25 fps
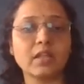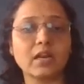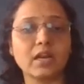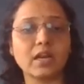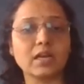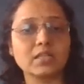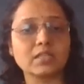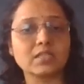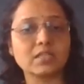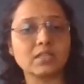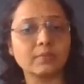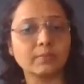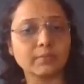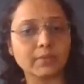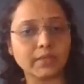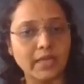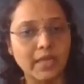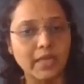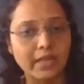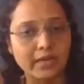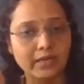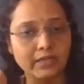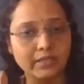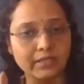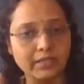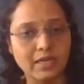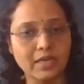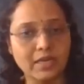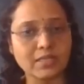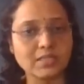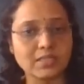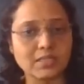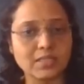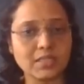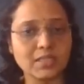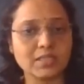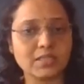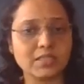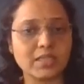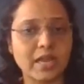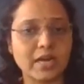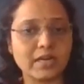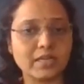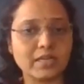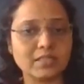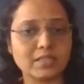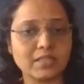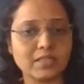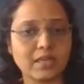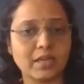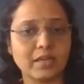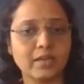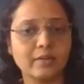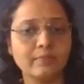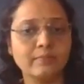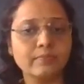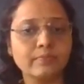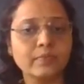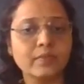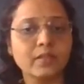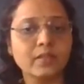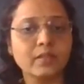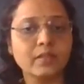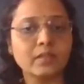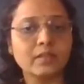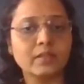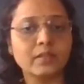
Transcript: there are some characteristics that say